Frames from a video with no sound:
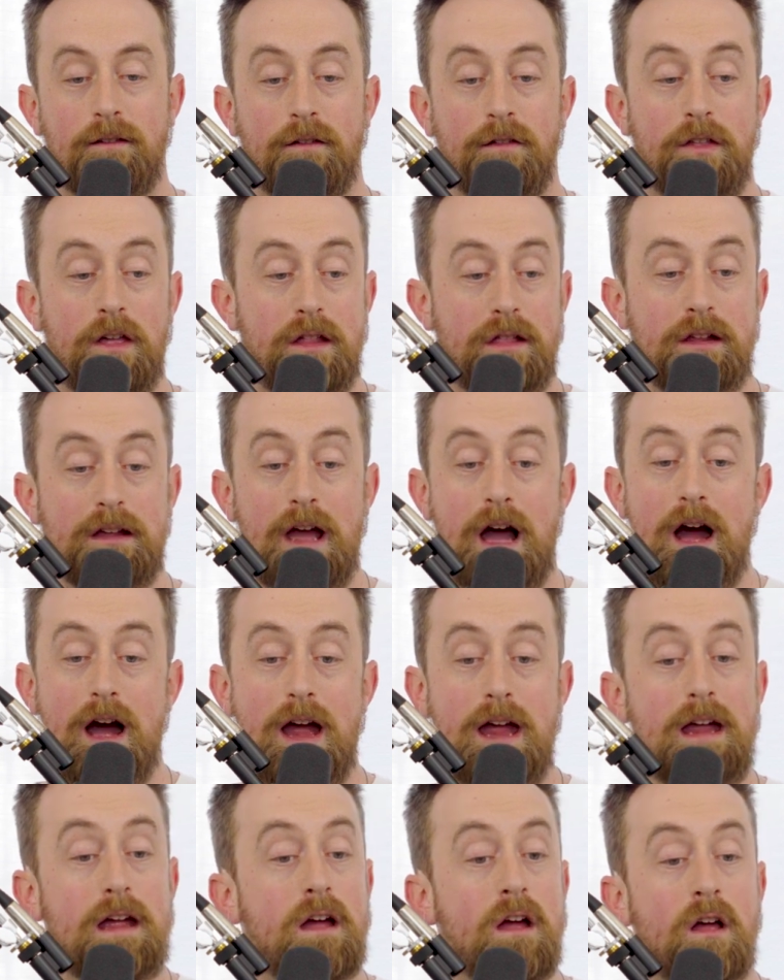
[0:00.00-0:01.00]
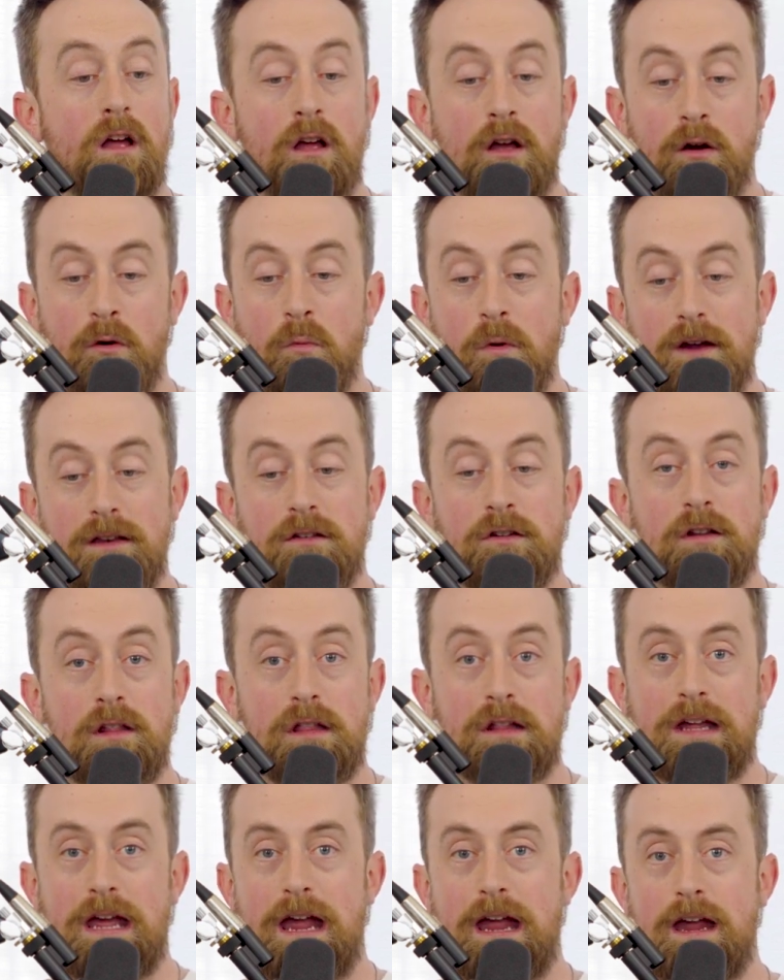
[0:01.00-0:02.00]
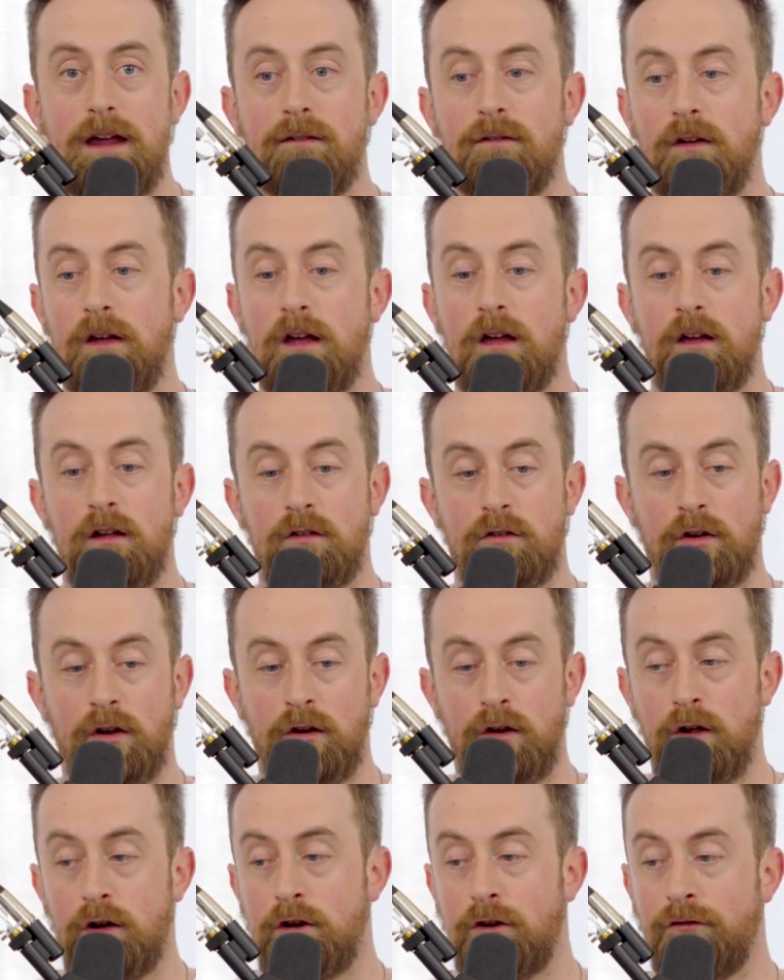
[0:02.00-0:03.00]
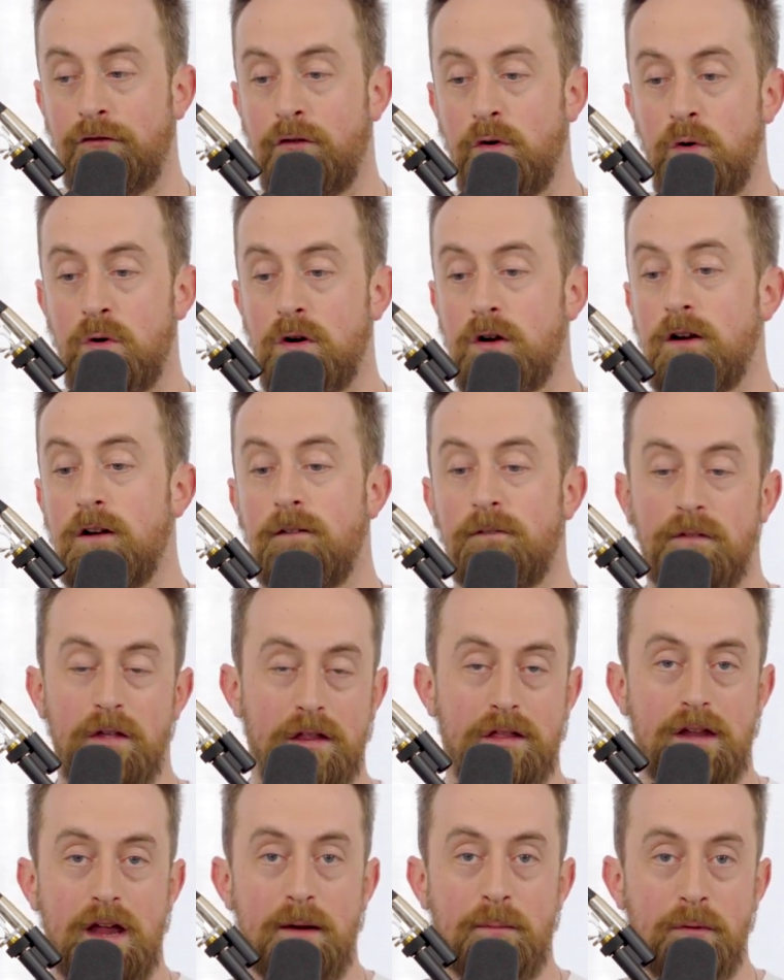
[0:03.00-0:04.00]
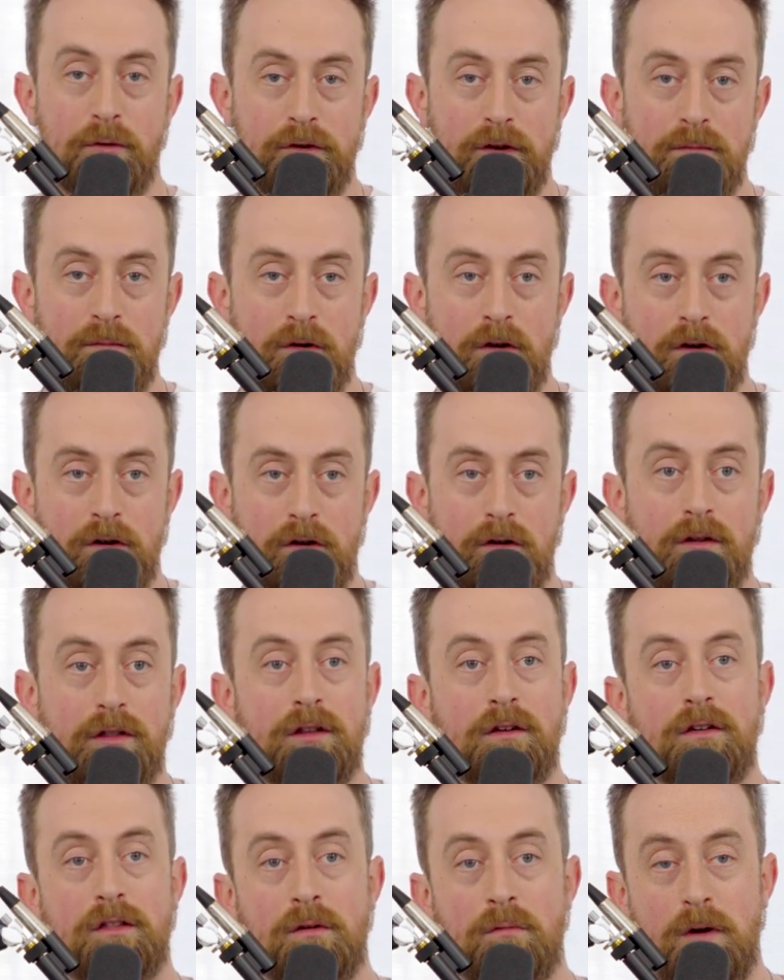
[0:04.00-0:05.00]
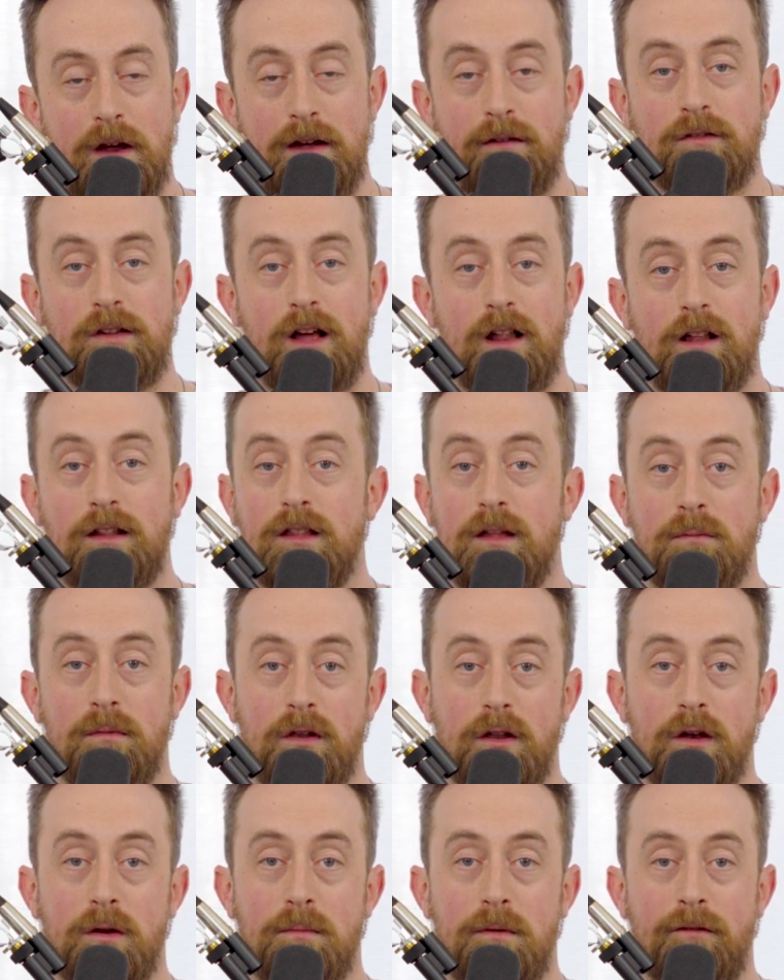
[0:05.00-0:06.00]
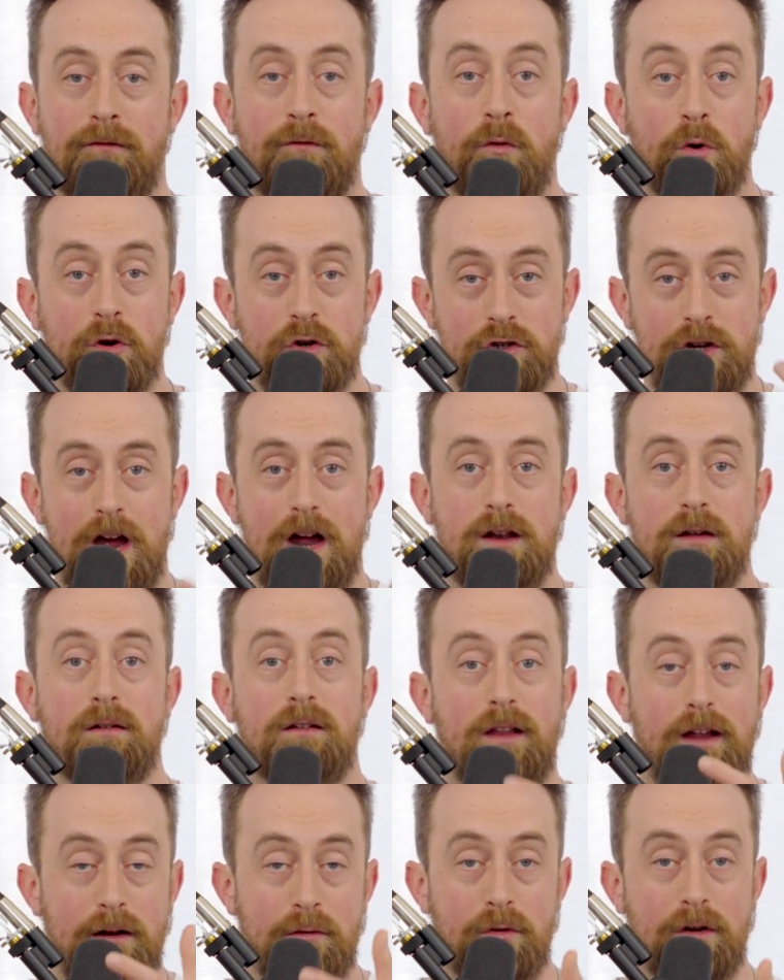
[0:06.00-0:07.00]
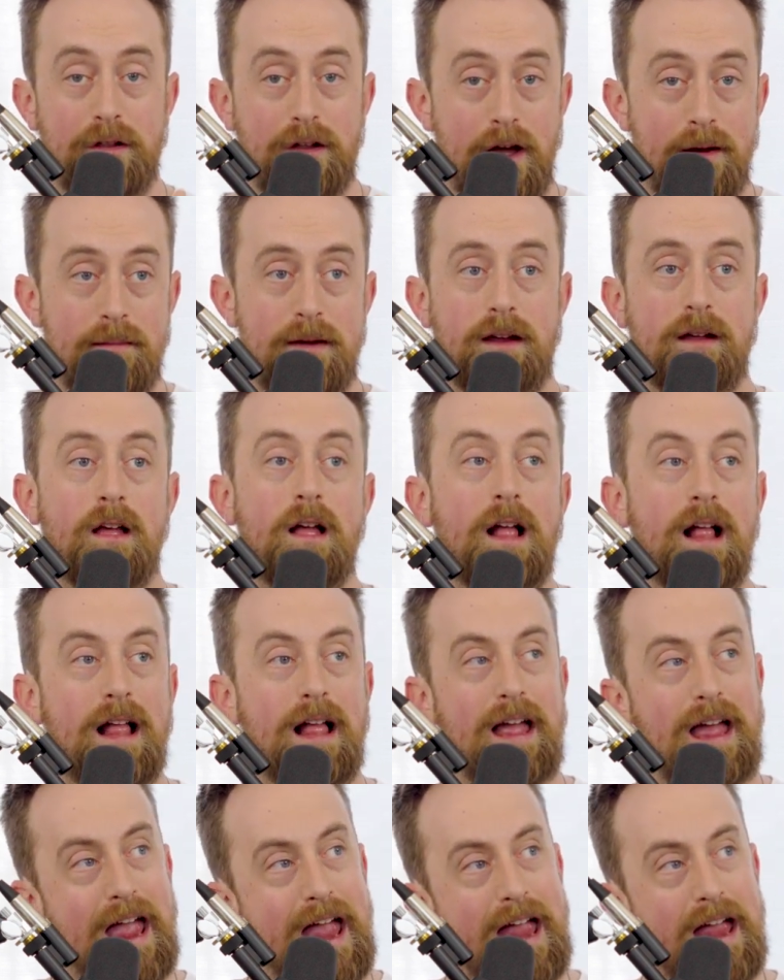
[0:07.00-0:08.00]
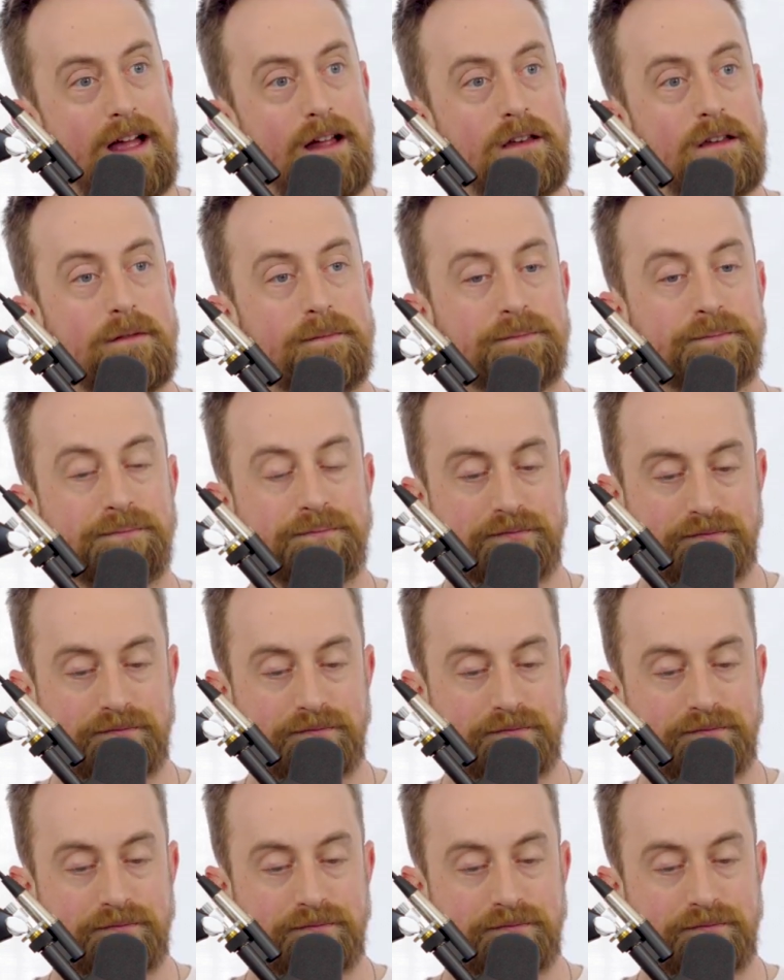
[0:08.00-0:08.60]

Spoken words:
this guy went into this cave to look for this temple to Merkel, so it's a way of telling them a little bit foreshadowing, like what's coming, and